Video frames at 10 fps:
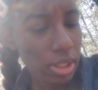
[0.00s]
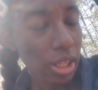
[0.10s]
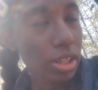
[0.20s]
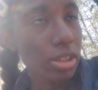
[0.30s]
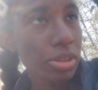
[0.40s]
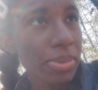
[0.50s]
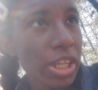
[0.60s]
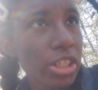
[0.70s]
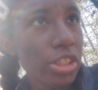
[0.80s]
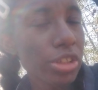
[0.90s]
like an
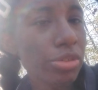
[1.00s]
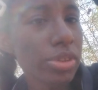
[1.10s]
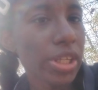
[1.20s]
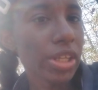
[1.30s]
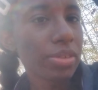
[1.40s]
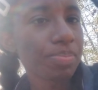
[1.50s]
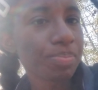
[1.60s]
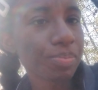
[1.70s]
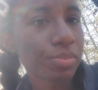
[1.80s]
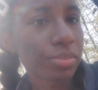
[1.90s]
updated Q&A.
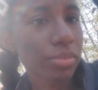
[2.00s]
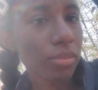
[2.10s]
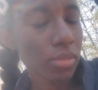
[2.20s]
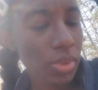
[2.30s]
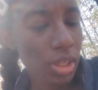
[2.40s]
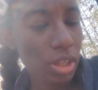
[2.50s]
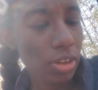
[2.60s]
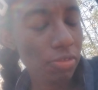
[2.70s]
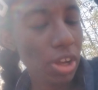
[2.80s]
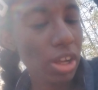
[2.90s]
If
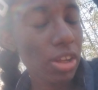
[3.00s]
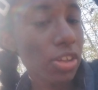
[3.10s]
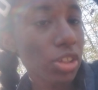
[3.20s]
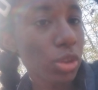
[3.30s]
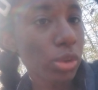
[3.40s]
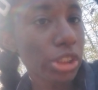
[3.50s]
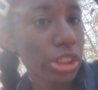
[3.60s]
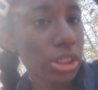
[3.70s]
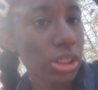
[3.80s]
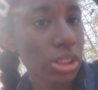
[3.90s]
y'all have any
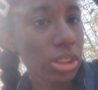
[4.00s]
questions,